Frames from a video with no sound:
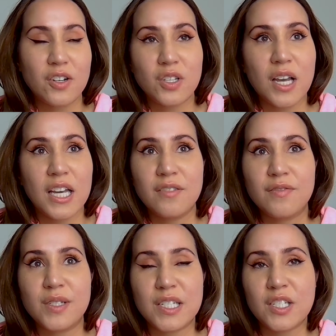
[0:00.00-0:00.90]
just kind
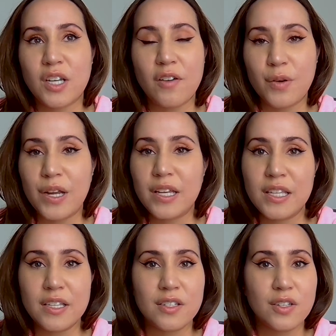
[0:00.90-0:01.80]
of discovering
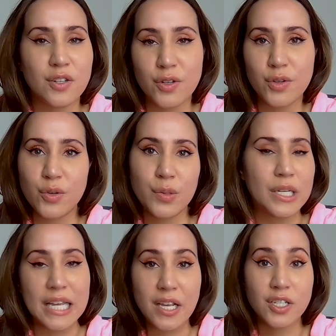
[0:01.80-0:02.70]
these new
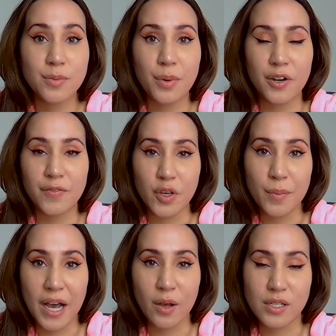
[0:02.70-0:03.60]
niche perfume
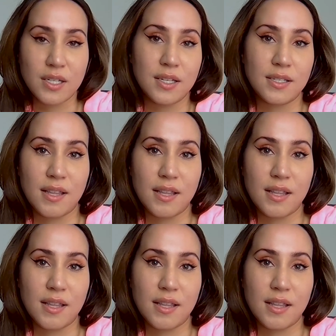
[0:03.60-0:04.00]
houses